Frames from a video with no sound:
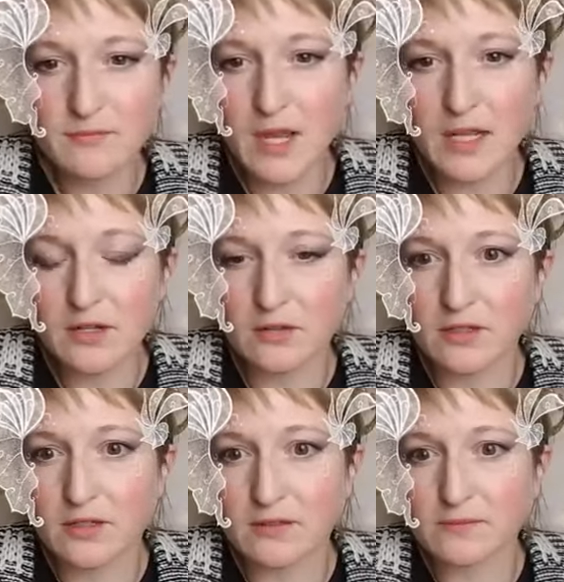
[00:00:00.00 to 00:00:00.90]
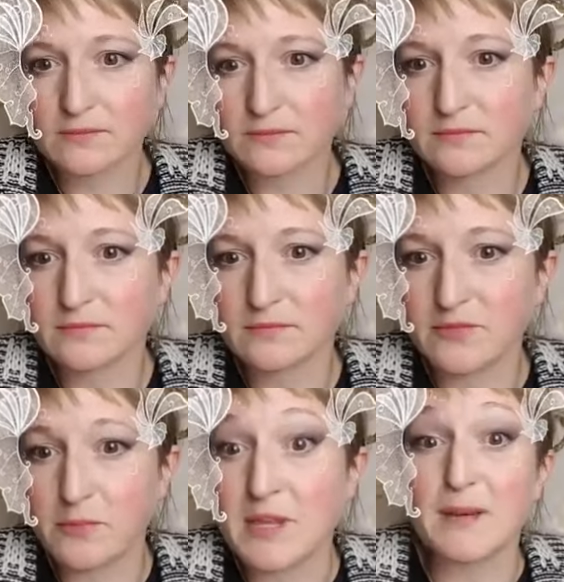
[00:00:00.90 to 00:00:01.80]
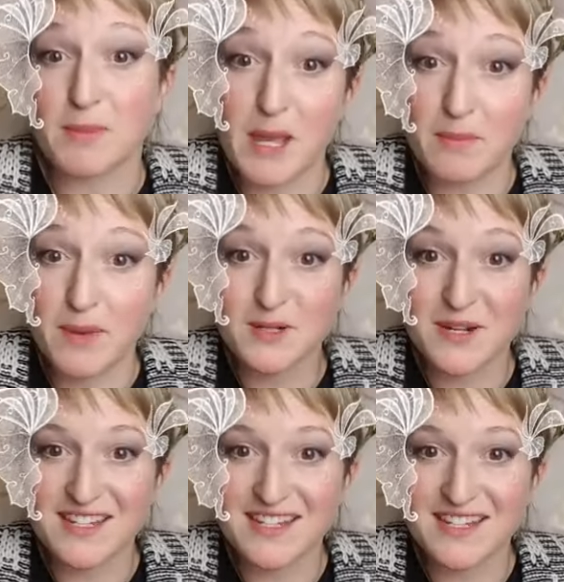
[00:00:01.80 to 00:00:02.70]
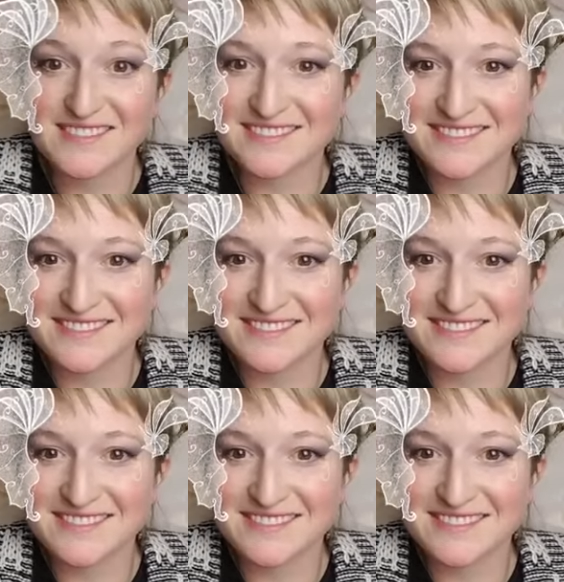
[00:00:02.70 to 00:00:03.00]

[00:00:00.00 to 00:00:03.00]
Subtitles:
I know that for me, I'm getting better at it.